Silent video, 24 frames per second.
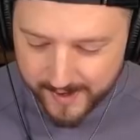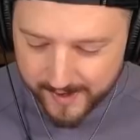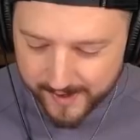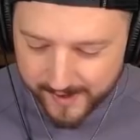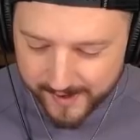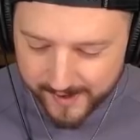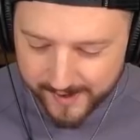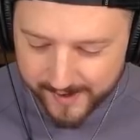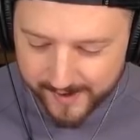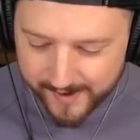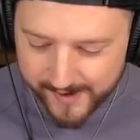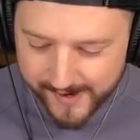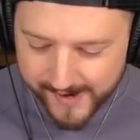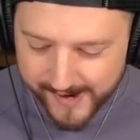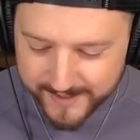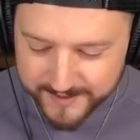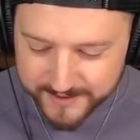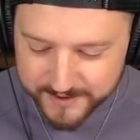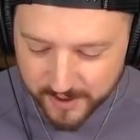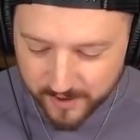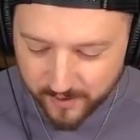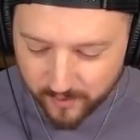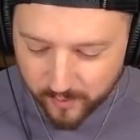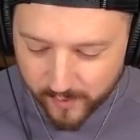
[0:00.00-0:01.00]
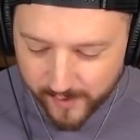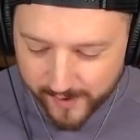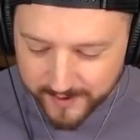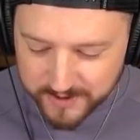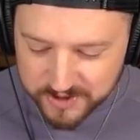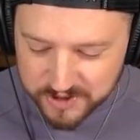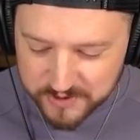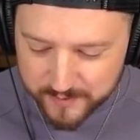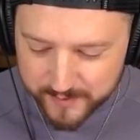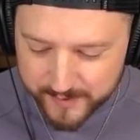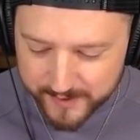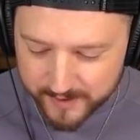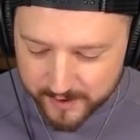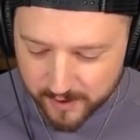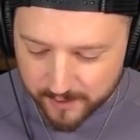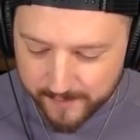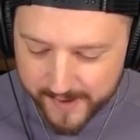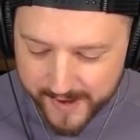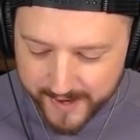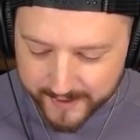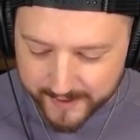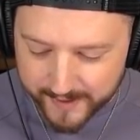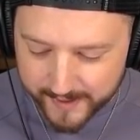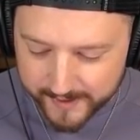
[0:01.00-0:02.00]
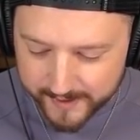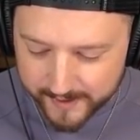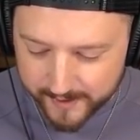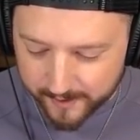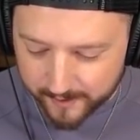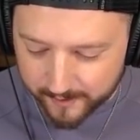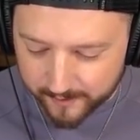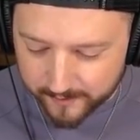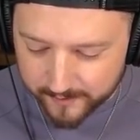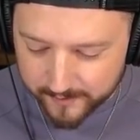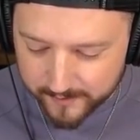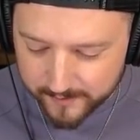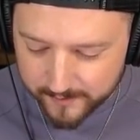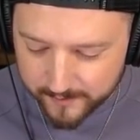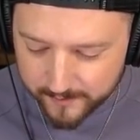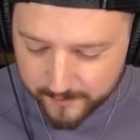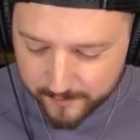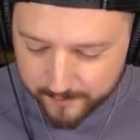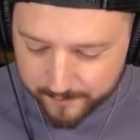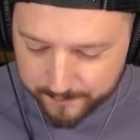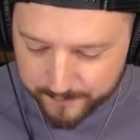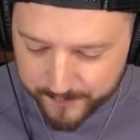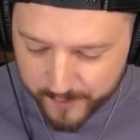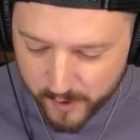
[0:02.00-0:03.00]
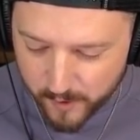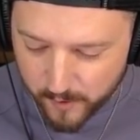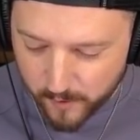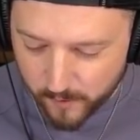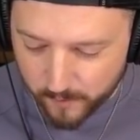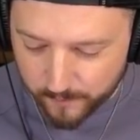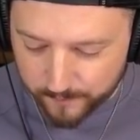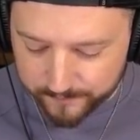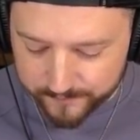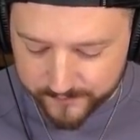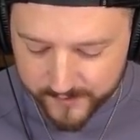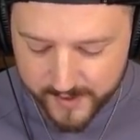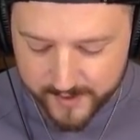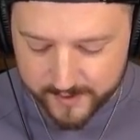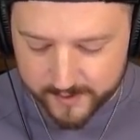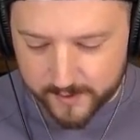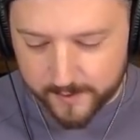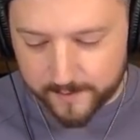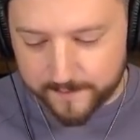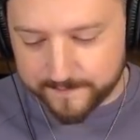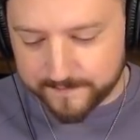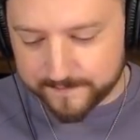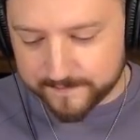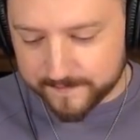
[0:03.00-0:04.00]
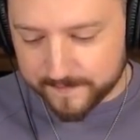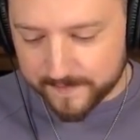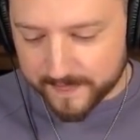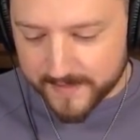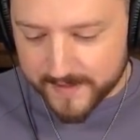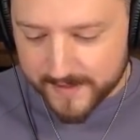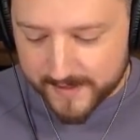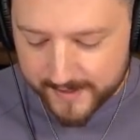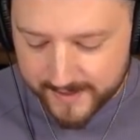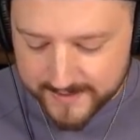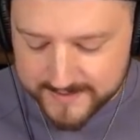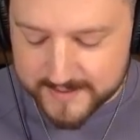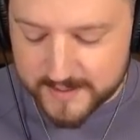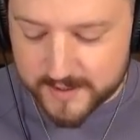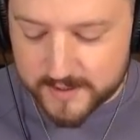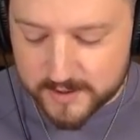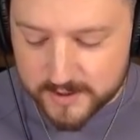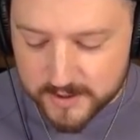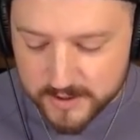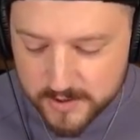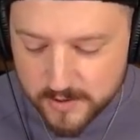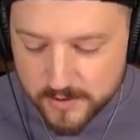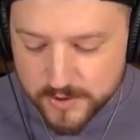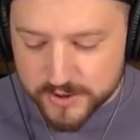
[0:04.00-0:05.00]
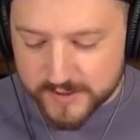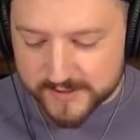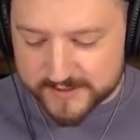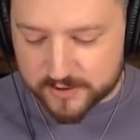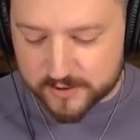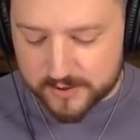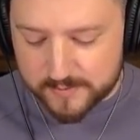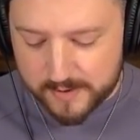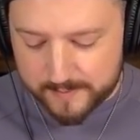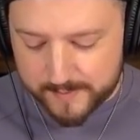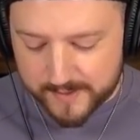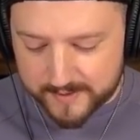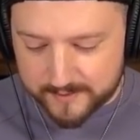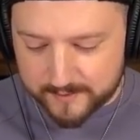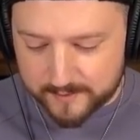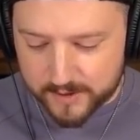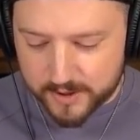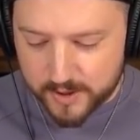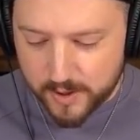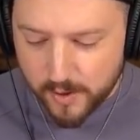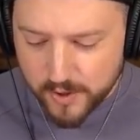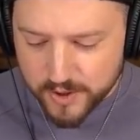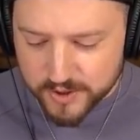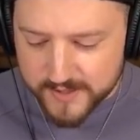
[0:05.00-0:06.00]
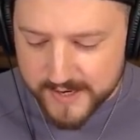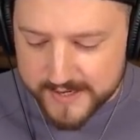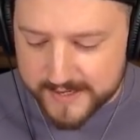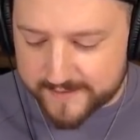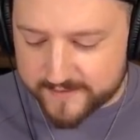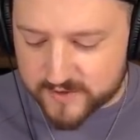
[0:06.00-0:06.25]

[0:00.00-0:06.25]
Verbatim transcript: Uh, I don't want to. We've got to go Mega Knight here. Boom. Thank you. It's a huge list commitment, huge negative